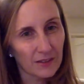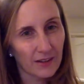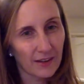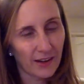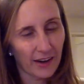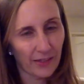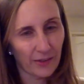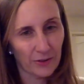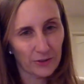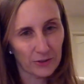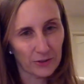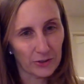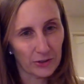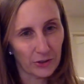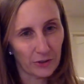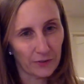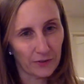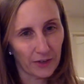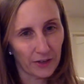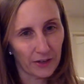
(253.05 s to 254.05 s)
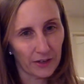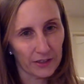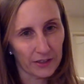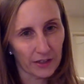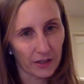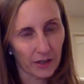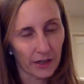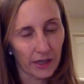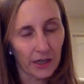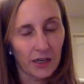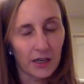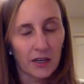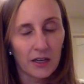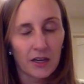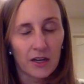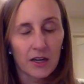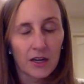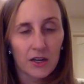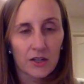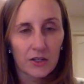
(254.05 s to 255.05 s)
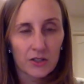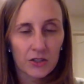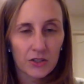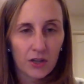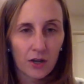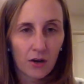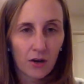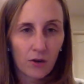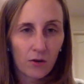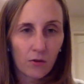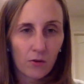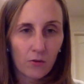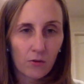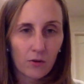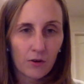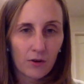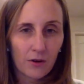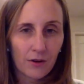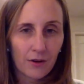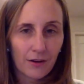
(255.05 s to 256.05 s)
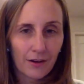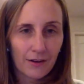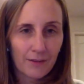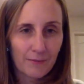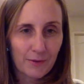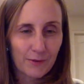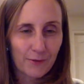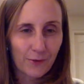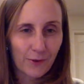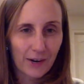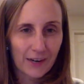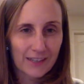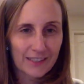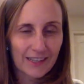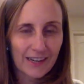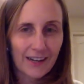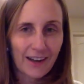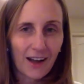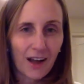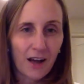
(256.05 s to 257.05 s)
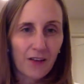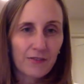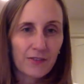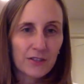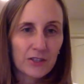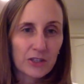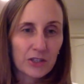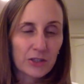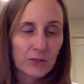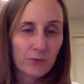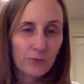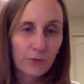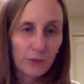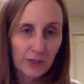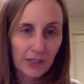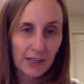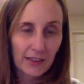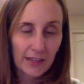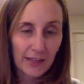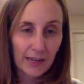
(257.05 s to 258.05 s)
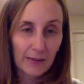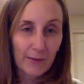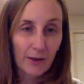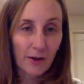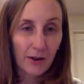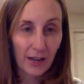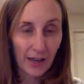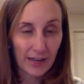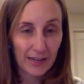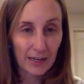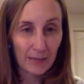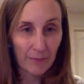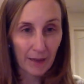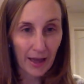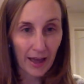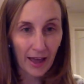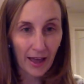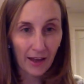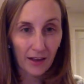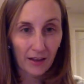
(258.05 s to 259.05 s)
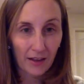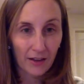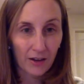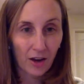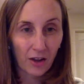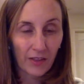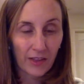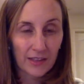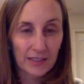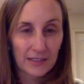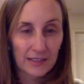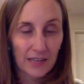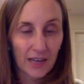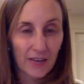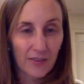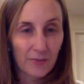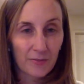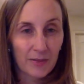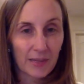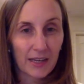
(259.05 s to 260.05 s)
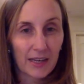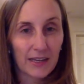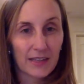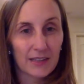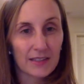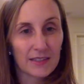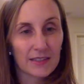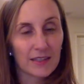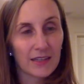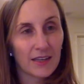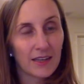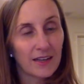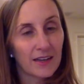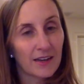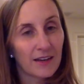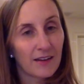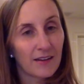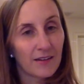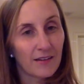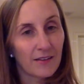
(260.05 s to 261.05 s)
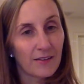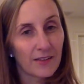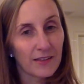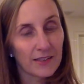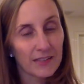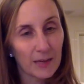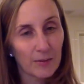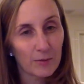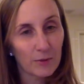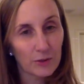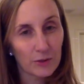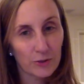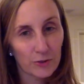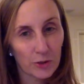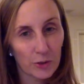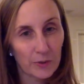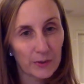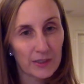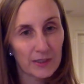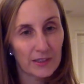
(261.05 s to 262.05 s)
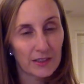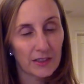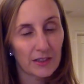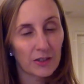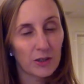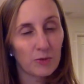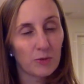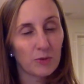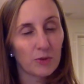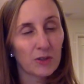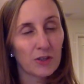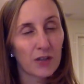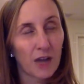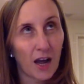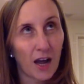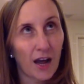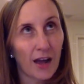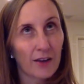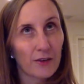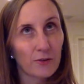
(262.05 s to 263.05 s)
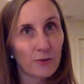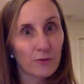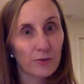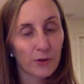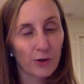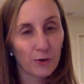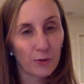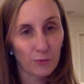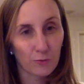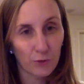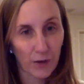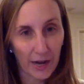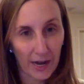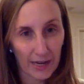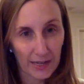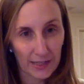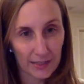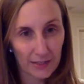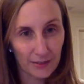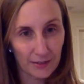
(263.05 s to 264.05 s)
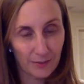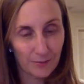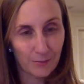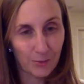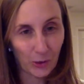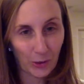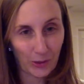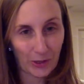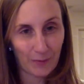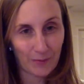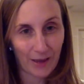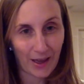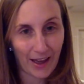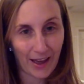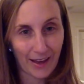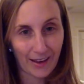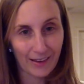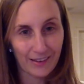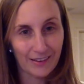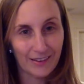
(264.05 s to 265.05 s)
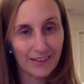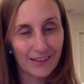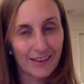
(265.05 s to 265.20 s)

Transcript: And there's no tooth fairy, sorry. So before I sign off, just really think about cutting back and all that stuff, because the summer screw-its, you will not regret pulling back